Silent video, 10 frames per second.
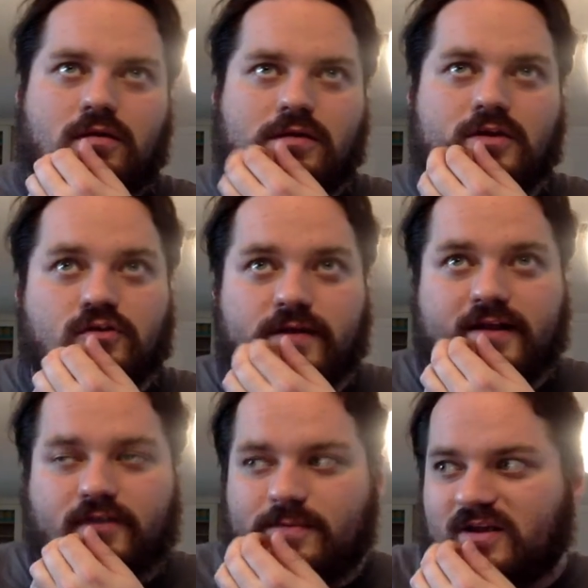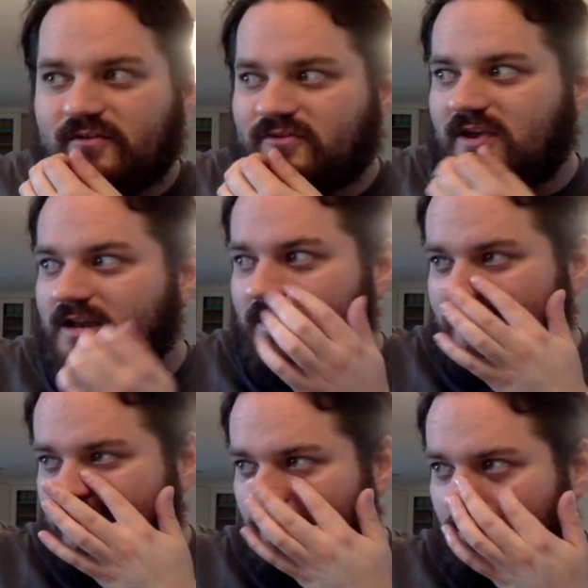Indirectly because Kid
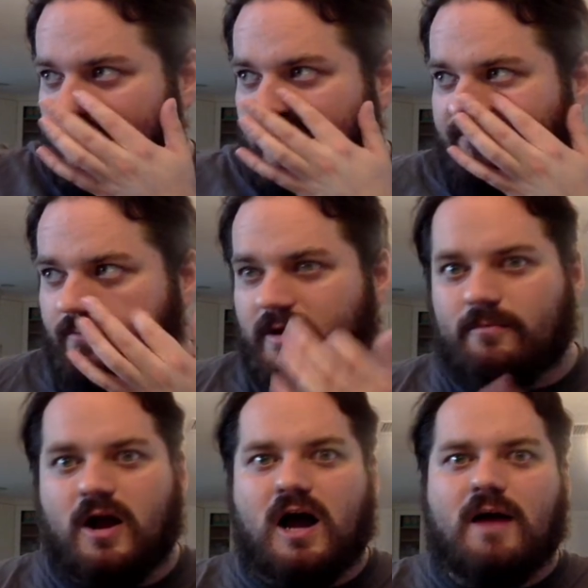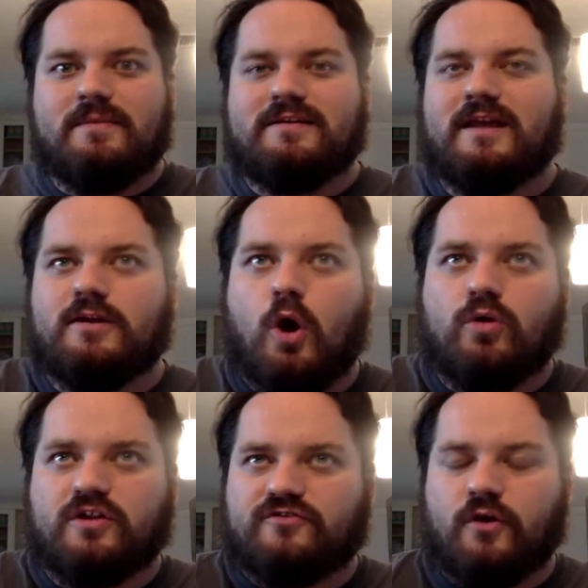and Killer went after Big Mom and
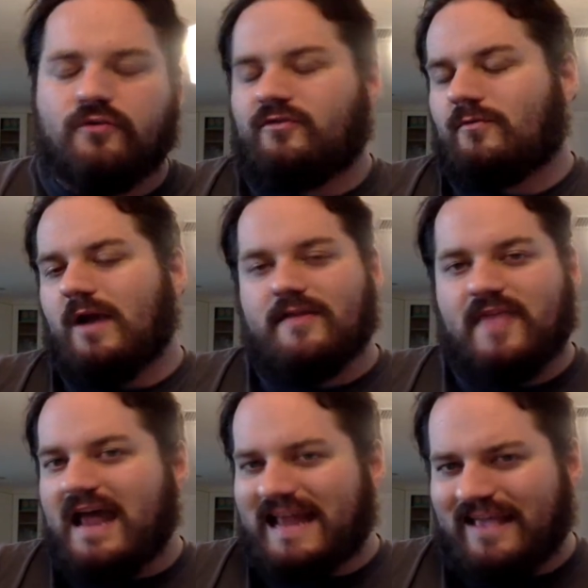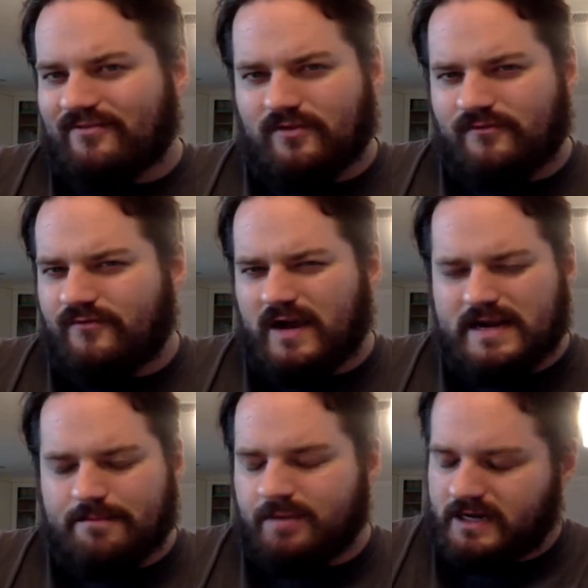Oda chose to write that as the fight.